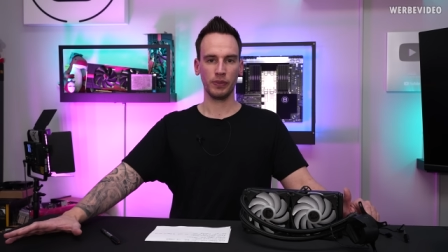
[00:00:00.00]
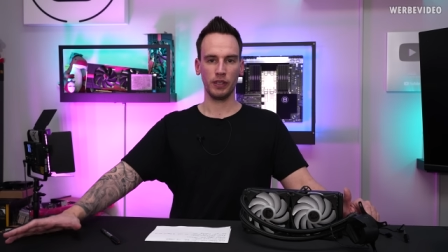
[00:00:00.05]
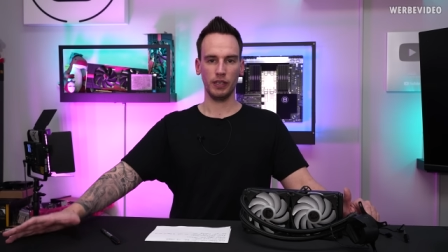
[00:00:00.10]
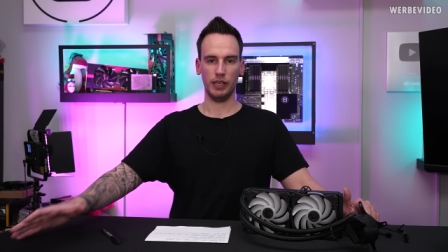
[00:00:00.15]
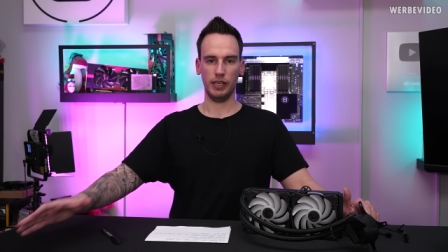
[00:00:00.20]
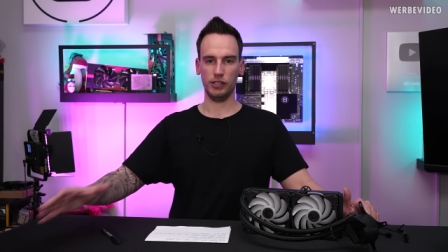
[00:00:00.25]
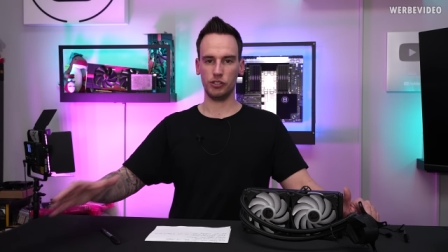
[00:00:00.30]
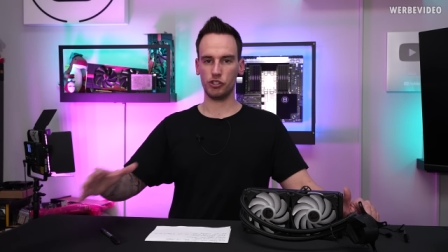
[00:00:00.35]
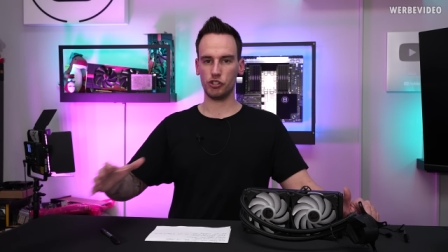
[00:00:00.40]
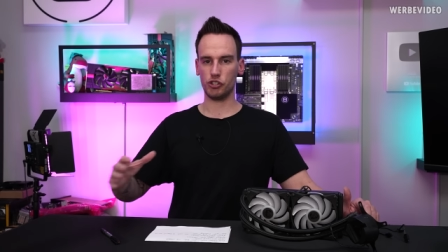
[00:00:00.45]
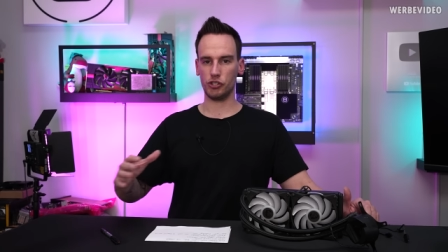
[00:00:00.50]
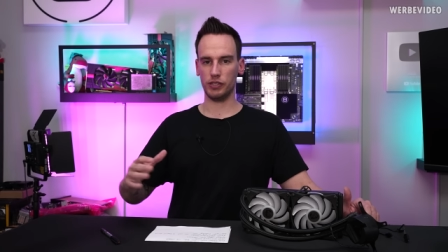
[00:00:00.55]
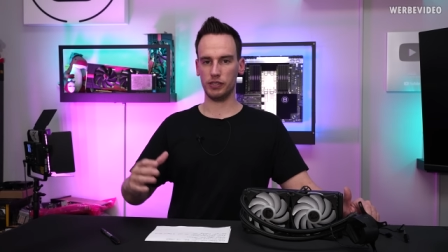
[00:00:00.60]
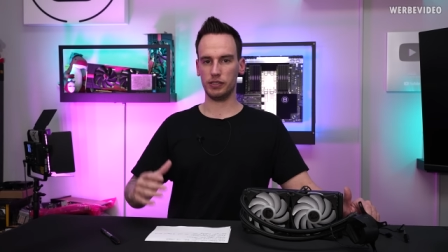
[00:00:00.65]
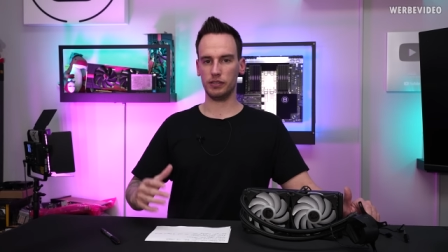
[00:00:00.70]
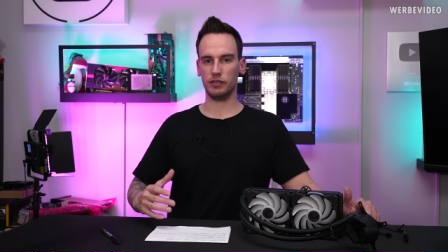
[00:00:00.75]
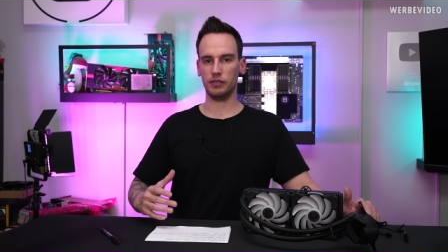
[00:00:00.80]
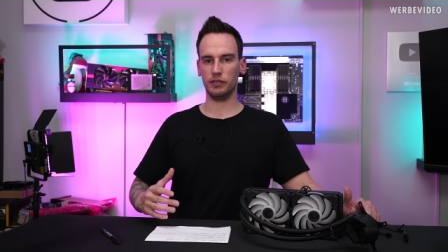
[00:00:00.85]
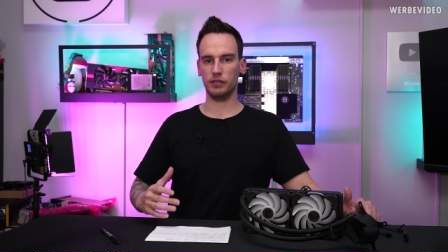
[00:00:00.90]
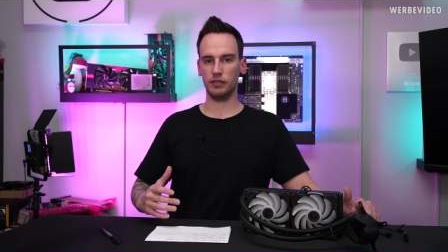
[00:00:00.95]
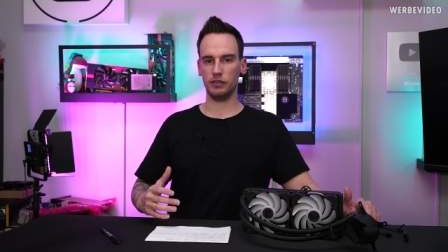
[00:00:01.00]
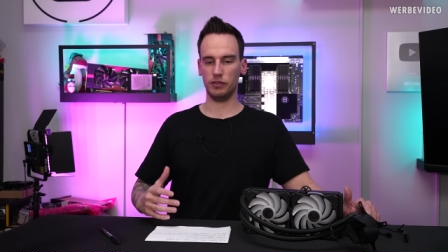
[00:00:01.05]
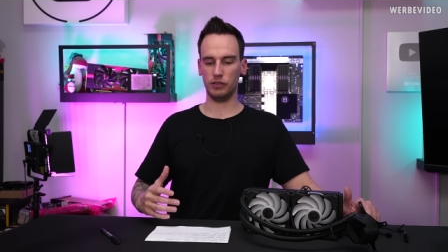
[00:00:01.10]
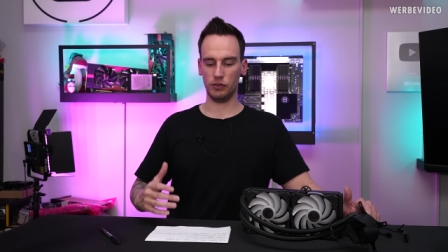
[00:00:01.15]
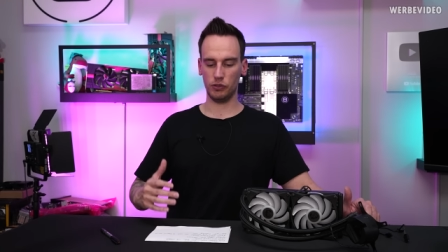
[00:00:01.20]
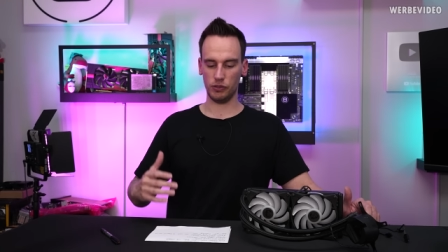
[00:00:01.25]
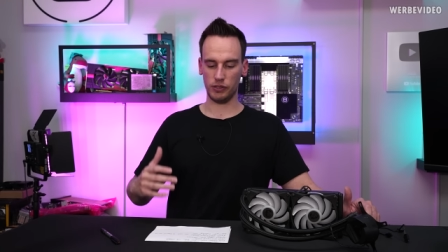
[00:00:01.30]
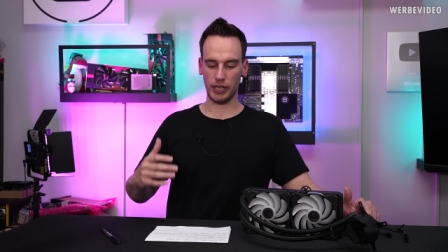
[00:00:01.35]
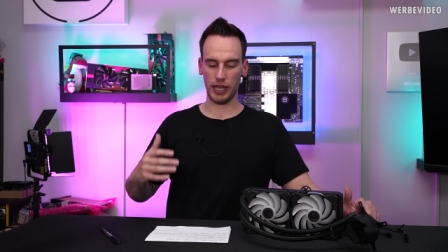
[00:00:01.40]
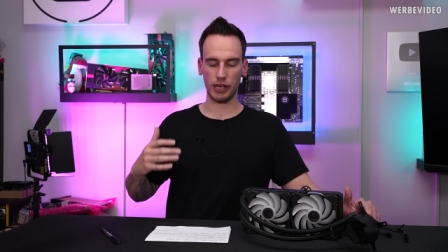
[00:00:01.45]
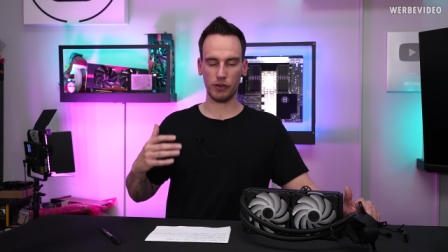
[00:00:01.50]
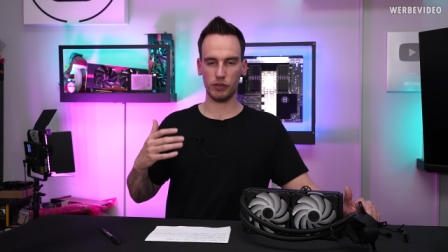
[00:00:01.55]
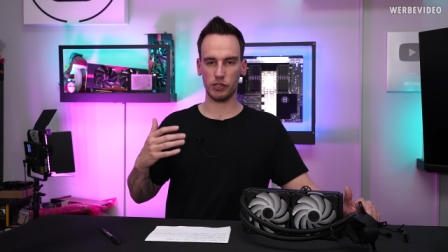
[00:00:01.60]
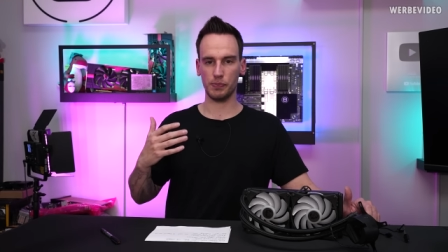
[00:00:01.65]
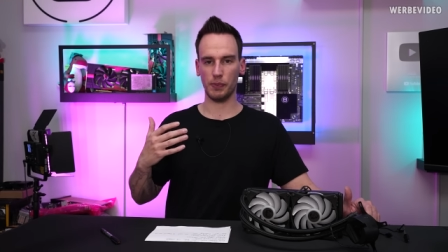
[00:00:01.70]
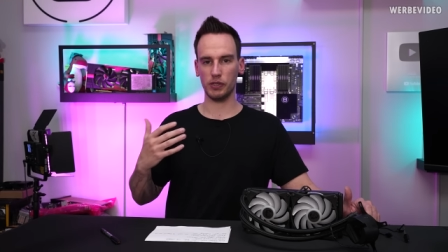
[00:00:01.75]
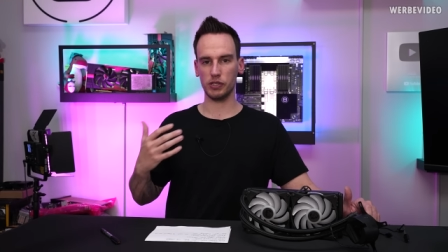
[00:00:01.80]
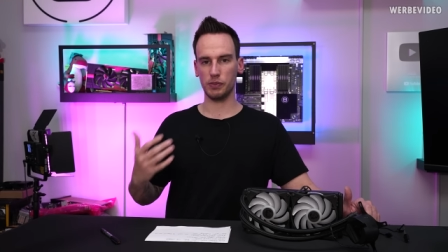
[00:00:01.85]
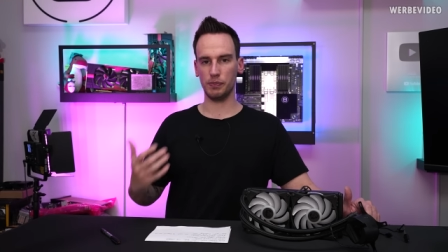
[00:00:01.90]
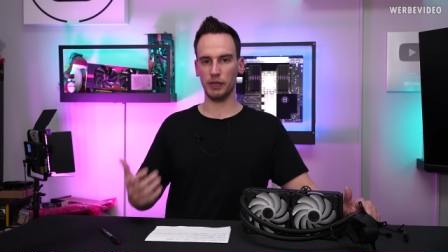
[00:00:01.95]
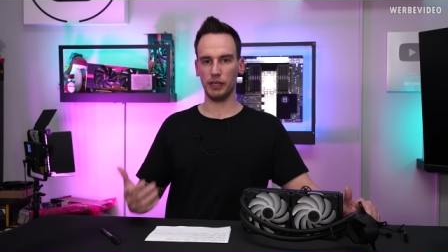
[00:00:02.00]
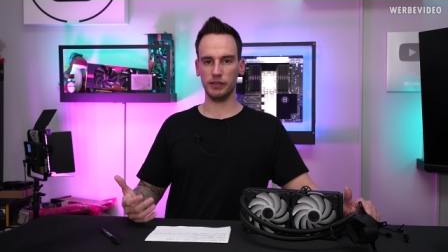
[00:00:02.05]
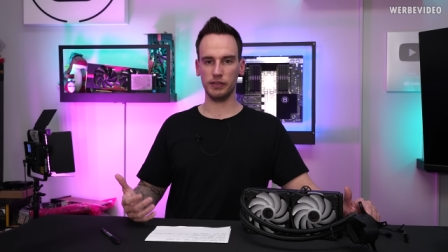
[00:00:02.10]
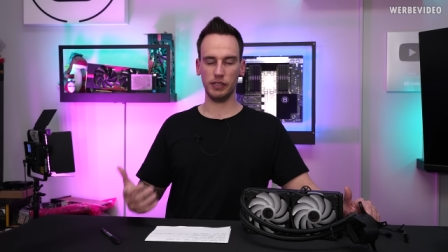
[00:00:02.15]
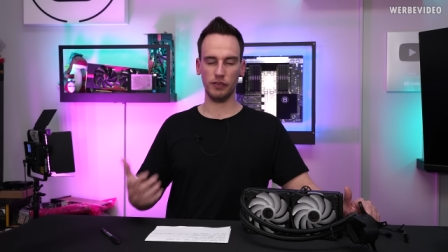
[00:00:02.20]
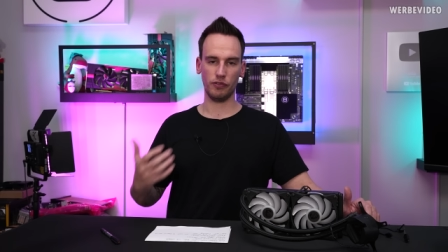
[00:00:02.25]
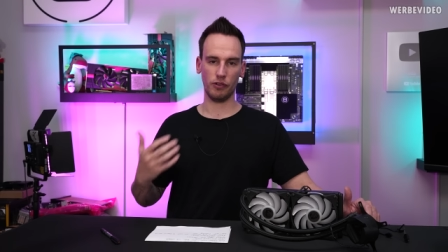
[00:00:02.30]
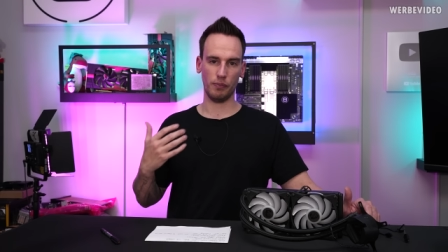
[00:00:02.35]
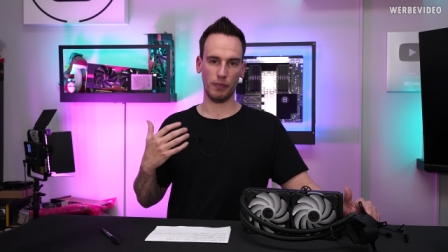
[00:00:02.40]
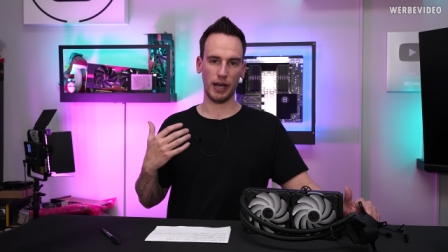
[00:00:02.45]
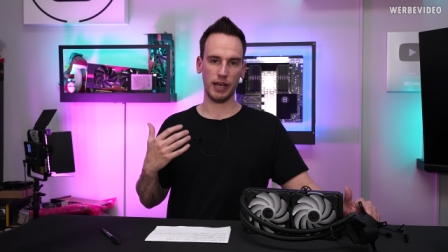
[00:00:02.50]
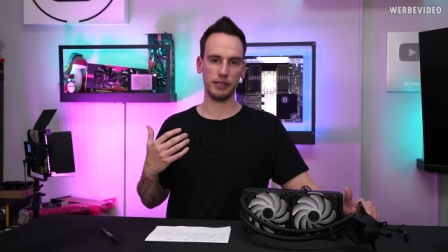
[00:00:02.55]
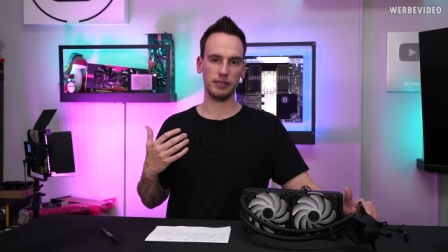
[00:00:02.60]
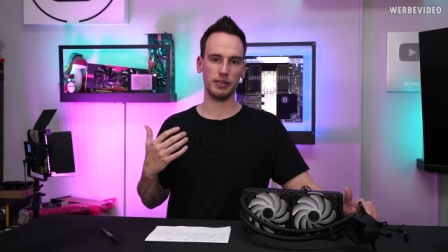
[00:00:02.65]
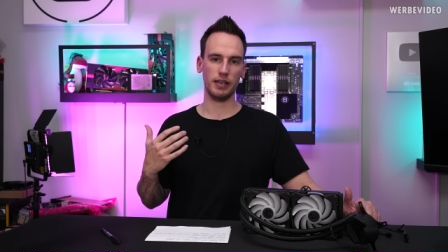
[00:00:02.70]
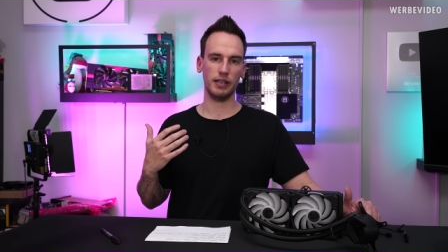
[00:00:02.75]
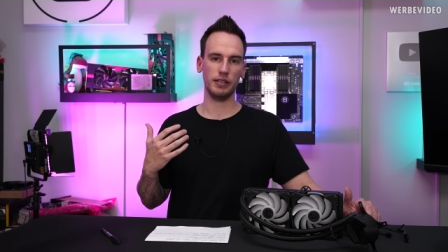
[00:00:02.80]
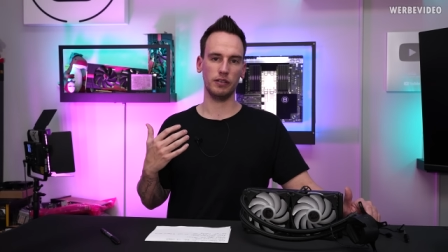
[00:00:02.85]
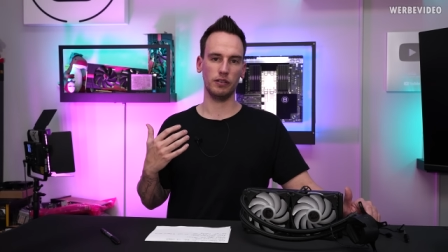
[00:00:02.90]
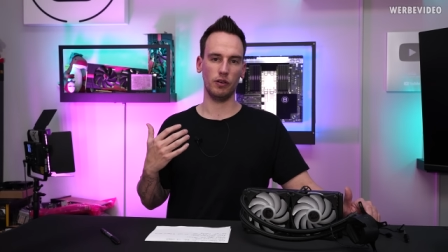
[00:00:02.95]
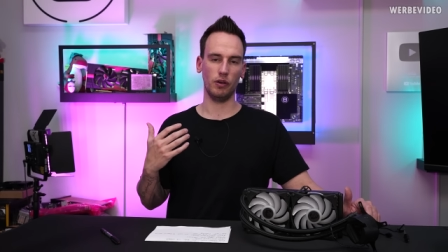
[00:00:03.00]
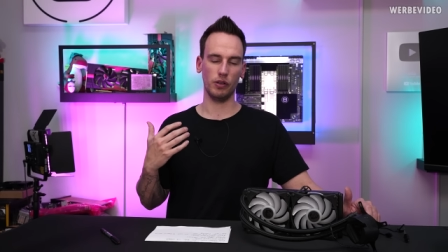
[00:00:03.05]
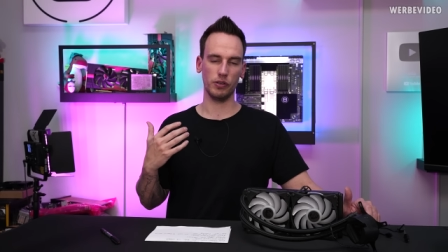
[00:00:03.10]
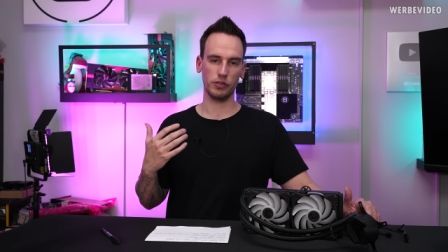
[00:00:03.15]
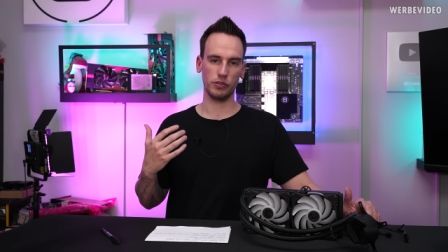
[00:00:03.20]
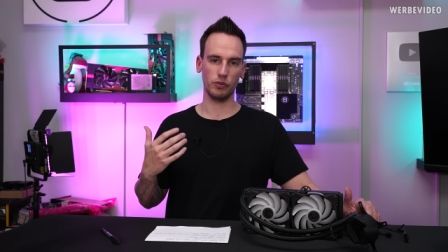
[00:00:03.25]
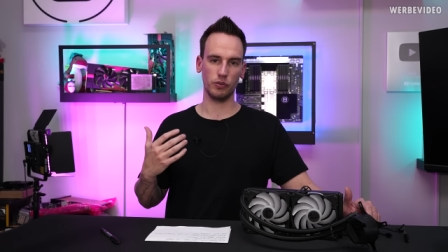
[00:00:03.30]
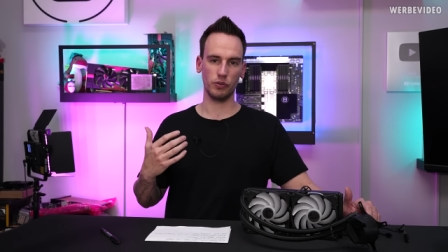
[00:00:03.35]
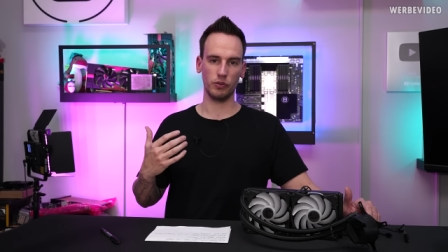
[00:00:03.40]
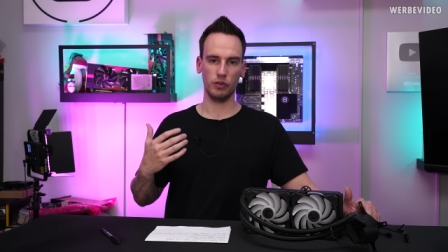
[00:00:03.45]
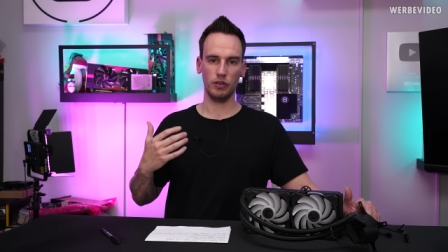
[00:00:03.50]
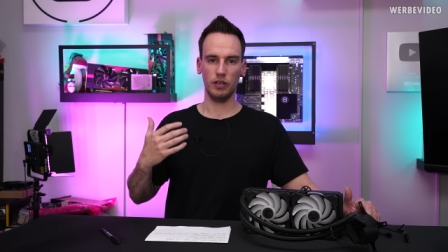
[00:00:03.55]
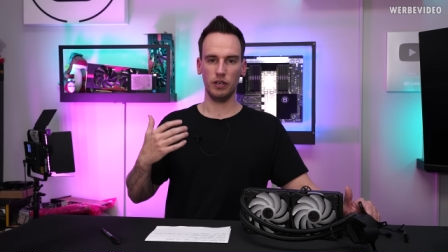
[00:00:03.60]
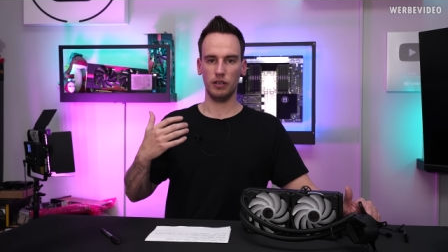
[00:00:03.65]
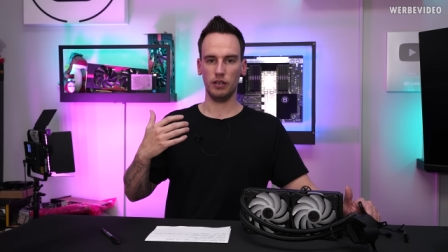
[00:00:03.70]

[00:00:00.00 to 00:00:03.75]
It's just to take responsibility from my side and also